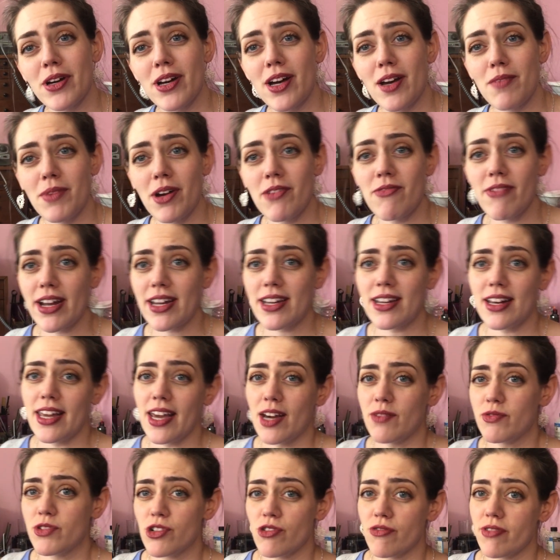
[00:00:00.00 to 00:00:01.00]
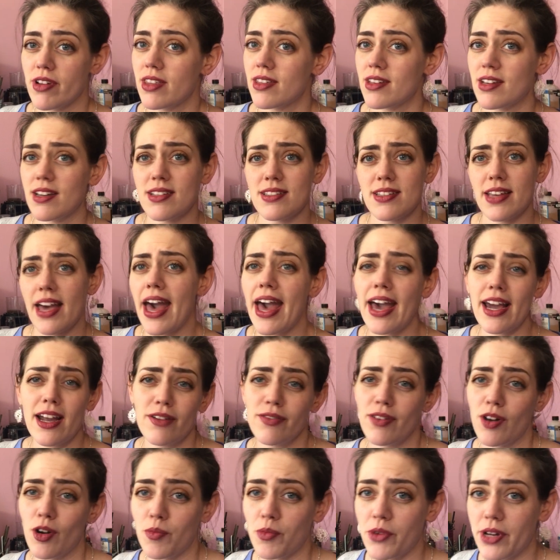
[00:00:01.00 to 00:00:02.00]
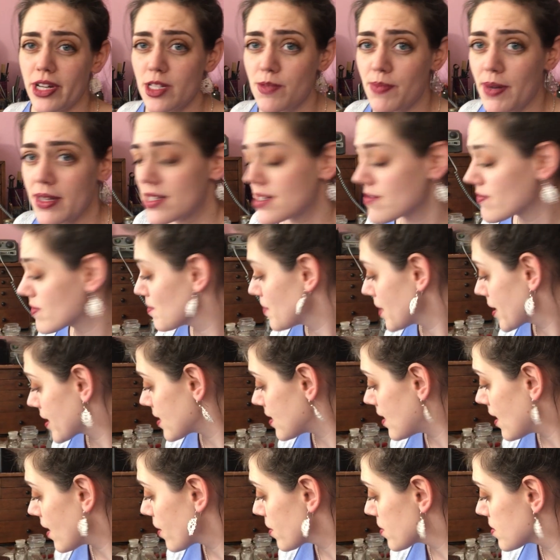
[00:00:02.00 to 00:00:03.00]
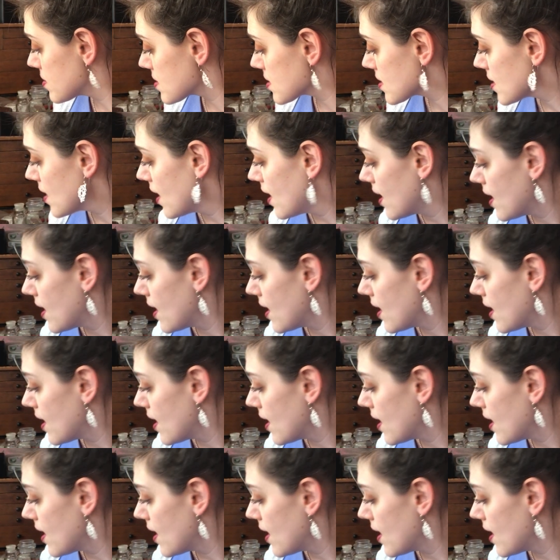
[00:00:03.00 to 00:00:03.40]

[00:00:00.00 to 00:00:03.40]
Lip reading: I regularly have jewellery that is a heck of a lot more expensive than my clothes.